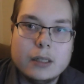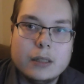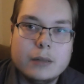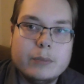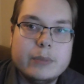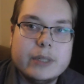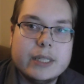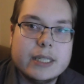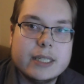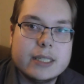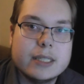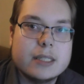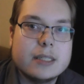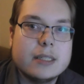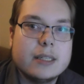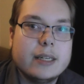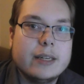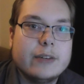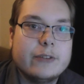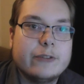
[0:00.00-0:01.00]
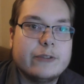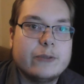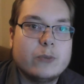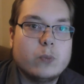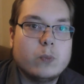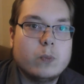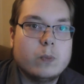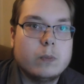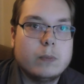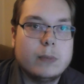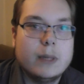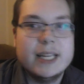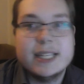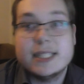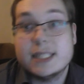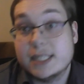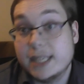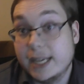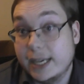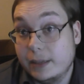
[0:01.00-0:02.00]
Because if,
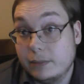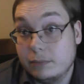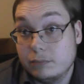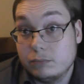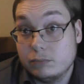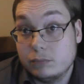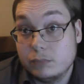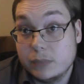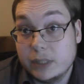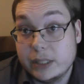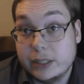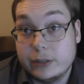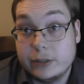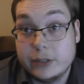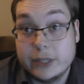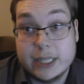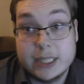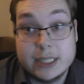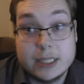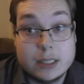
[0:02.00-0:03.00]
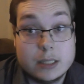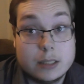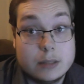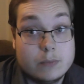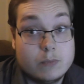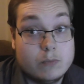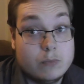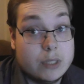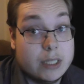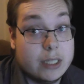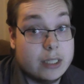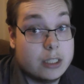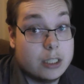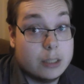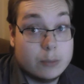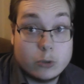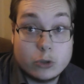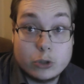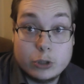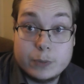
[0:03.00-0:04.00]
let's say, there are
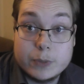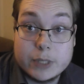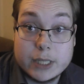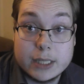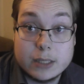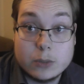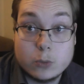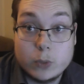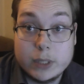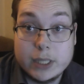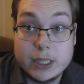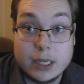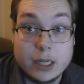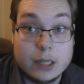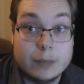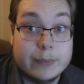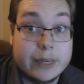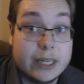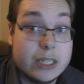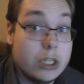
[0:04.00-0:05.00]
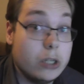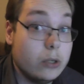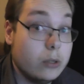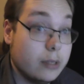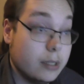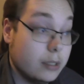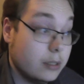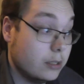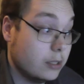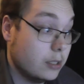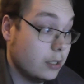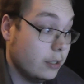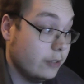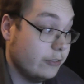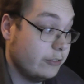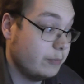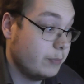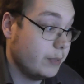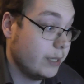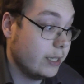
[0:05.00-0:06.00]
some groups that we can't make jokes
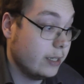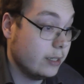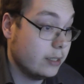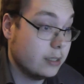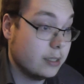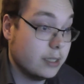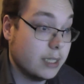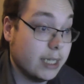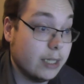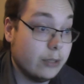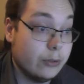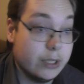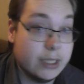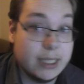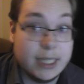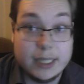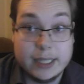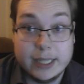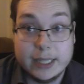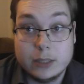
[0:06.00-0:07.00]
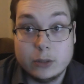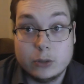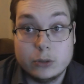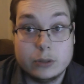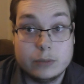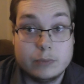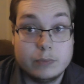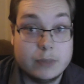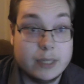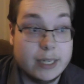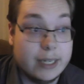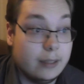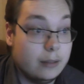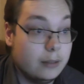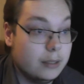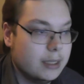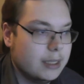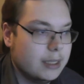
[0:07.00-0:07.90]
of because they'll retaliate or they'll